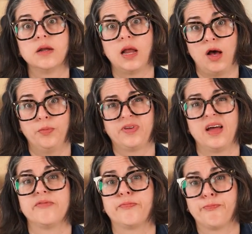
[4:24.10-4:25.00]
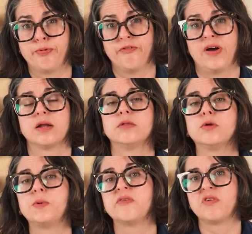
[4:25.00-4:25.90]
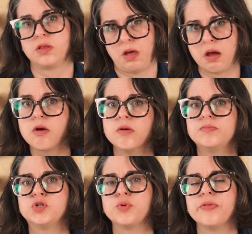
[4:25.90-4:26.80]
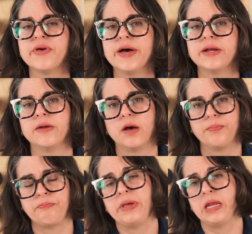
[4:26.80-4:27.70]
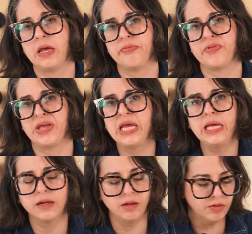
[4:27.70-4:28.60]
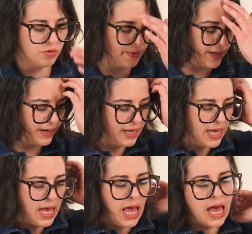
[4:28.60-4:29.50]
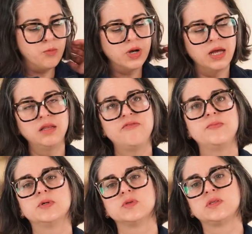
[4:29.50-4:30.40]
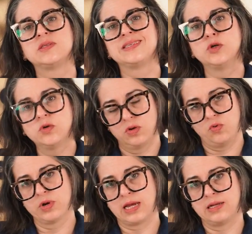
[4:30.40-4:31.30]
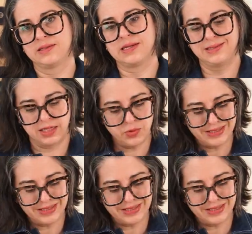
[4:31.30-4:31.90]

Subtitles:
helps kind of provide a little bit of a layer between that and help mediate the heat a little bit. And what I love about silk organza is that you